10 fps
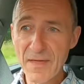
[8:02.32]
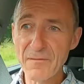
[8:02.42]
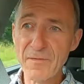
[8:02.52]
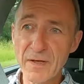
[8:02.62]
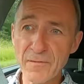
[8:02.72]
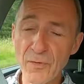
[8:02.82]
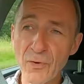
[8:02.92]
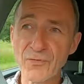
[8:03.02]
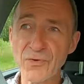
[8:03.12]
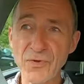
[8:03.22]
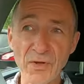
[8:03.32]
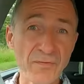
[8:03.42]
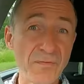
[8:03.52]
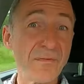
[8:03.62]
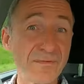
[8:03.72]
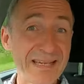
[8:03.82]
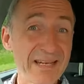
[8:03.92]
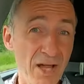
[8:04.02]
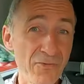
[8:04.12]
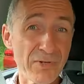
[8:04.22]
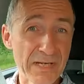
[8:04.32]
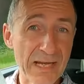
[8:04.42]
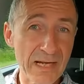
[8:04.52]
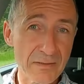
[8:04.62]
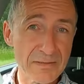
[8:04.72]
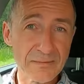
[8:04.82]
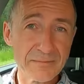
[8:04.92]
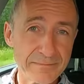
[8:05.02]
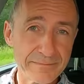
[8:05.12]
that figure falls to just 1500 kilos